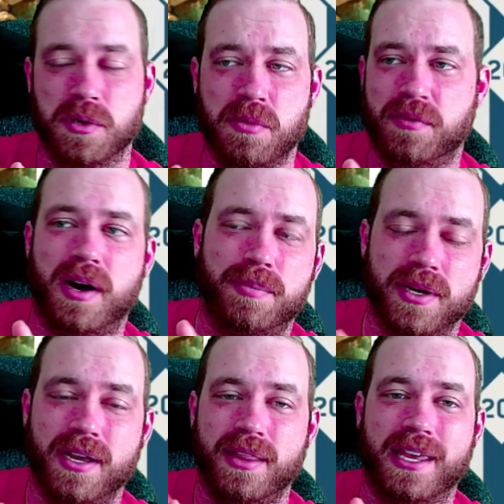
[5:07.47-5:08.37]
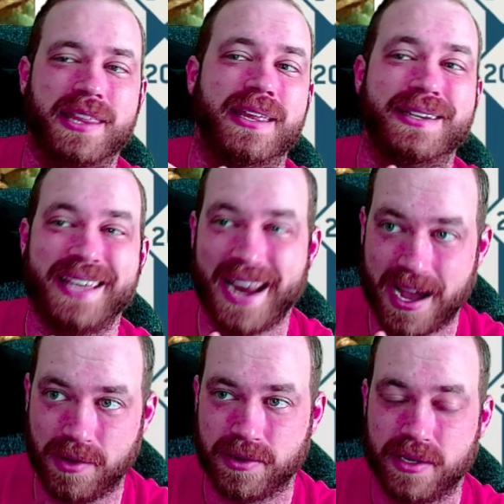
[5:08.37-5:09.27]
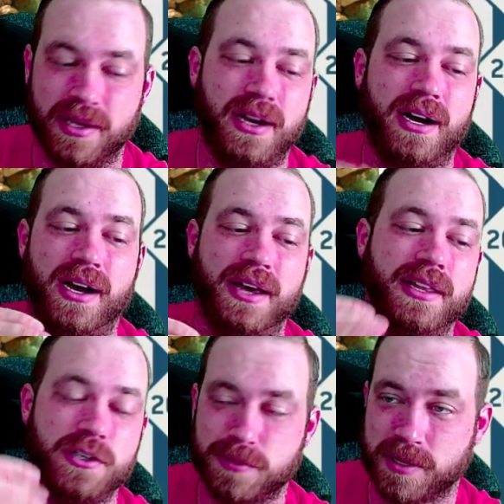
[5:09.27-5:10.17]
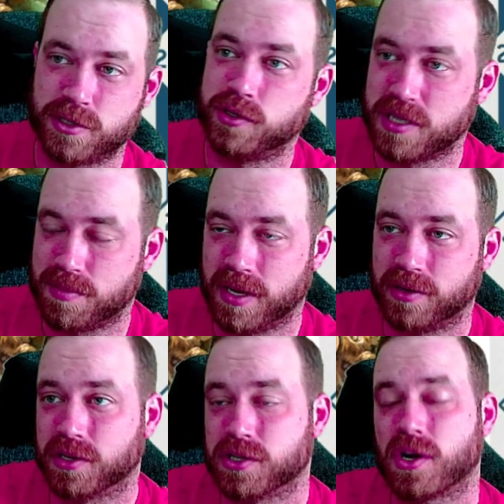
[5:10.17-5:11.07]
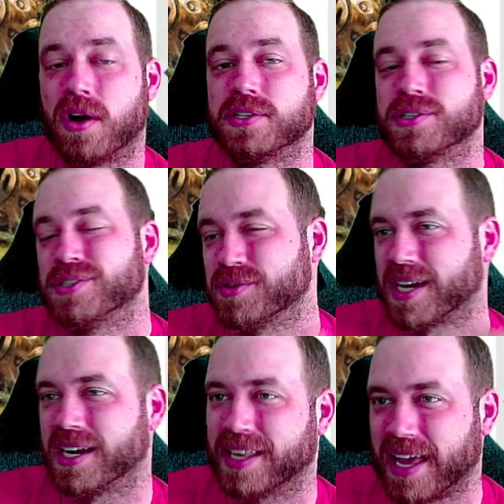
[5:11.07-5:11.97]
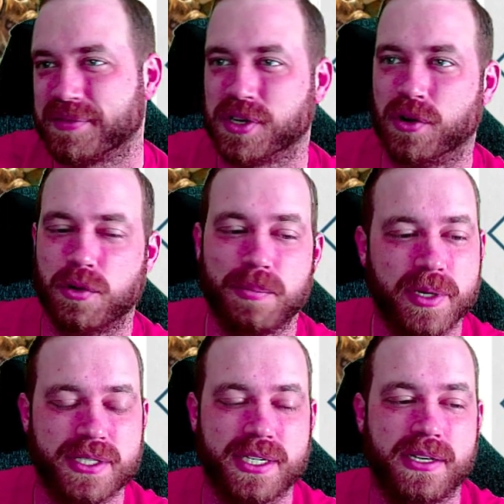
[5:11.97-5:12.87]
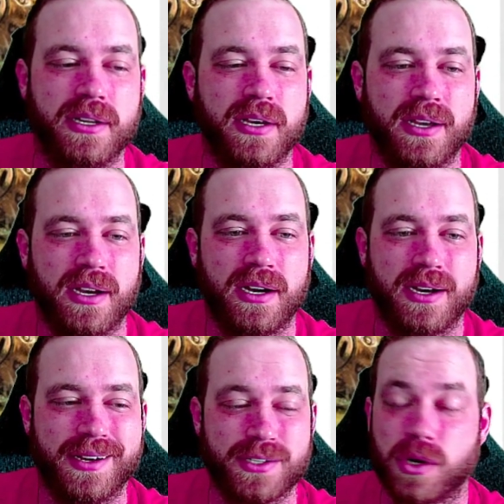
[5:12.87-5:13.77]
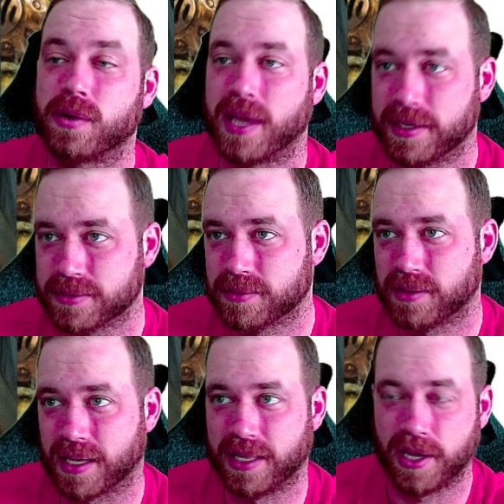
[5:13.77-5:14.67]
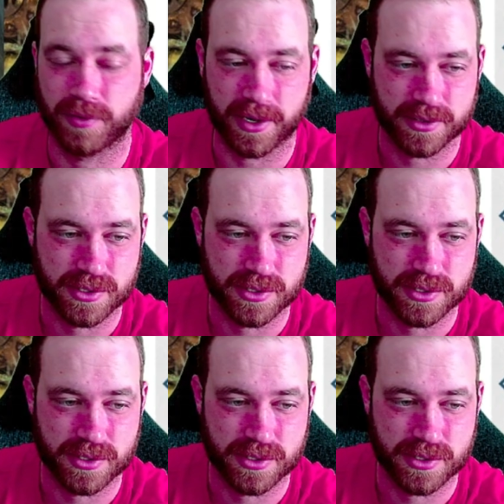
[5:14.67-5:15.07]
You move up, they can then get out, and then you spend 2 CP and you can charge. So it's kind of like having your own built-in assault gate, like a Land Raider.